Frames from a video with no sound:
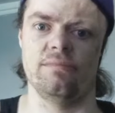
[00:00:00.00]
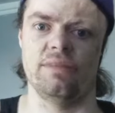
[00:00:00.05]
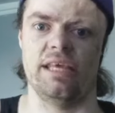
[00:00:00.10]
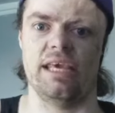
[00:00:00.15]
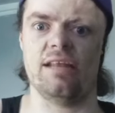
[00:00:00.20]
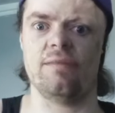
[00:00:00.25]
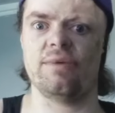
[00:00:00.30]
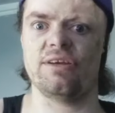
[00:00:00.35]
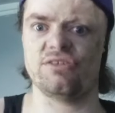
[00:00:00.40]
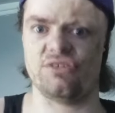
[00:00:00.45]

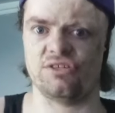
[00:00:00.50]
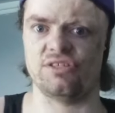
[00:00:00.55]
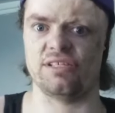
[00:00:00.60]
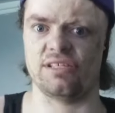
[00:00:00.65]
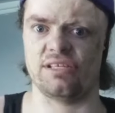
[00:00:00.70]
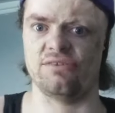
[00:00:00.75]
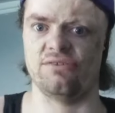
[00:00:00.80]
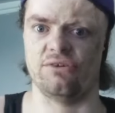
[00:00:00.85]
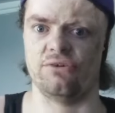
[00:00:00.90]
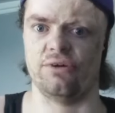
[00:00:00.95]
The
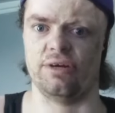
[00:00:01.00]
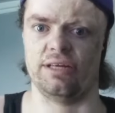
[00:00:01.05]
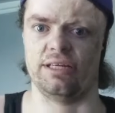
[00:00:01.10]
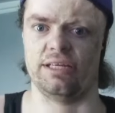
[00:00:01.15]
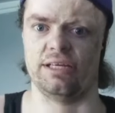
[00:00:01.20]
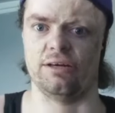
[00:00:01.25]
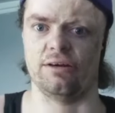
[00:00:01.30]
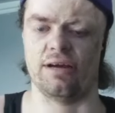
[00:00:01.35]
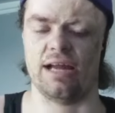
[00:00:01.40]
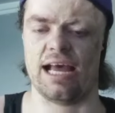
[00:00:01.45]
animation's still great
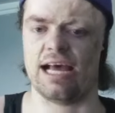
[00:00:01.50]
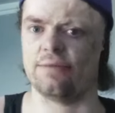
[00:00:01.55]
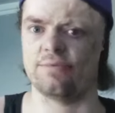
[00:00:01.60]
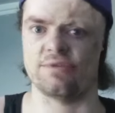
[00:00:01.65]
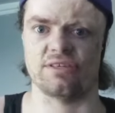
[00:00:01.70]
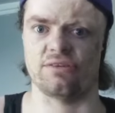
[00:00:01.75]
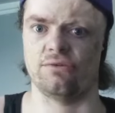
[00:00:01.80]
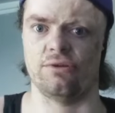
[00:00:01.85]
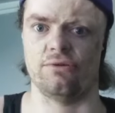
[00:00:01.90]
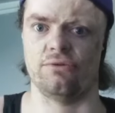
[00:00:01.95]
here,
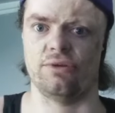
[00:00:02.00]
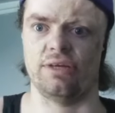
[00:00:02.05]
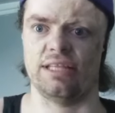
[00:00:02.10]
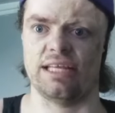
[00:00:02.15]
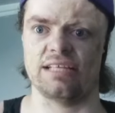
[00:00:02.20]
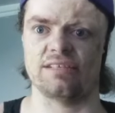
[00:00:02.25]
absolutely.